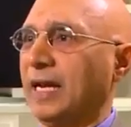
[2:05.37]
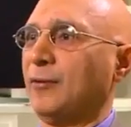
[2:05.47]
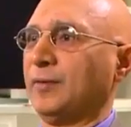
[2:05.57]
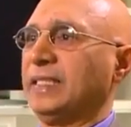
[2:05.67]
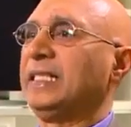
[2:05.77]
But
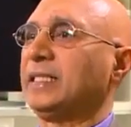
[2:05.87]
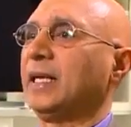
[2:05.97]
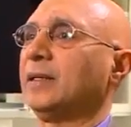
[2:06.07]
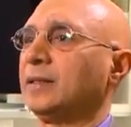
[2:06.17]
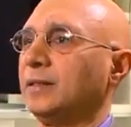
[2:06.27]
Reggie Sinha
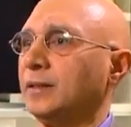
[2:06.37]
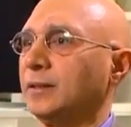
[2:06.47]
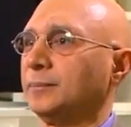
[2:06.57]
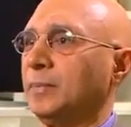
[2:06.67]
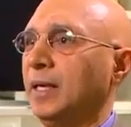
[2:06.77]
says it's
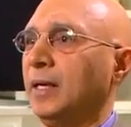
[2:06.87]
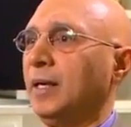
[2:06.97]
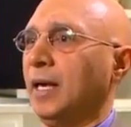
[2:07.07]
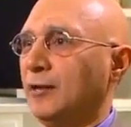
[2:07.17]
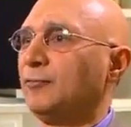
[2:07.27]
time to
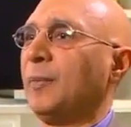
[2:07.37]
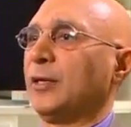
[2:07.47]
think